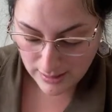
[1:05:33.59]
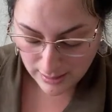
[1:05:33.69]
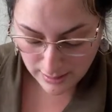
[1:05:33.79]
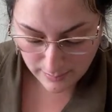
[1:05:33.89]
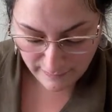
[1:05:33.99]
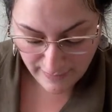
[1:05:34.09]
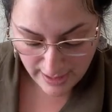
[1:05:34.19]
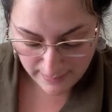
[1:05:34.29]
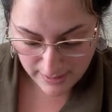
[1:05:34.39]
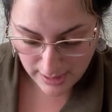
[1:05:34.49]
um,
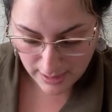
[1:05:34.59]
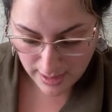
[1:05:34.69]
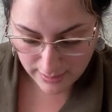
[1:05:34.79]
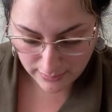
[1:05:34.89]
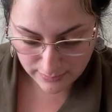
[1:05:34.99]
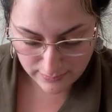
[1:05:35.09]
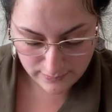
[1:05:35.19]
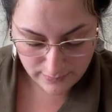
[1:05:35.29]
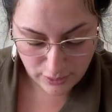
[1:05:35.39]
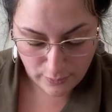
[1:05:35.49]
vibe that I got
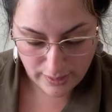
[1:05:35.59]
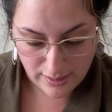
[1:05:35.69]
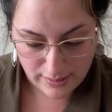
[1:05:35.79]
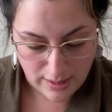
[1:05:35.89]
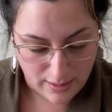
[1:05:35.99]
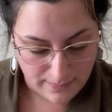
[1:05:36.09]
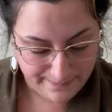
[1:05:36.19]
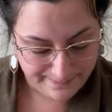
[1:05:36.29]
going on there.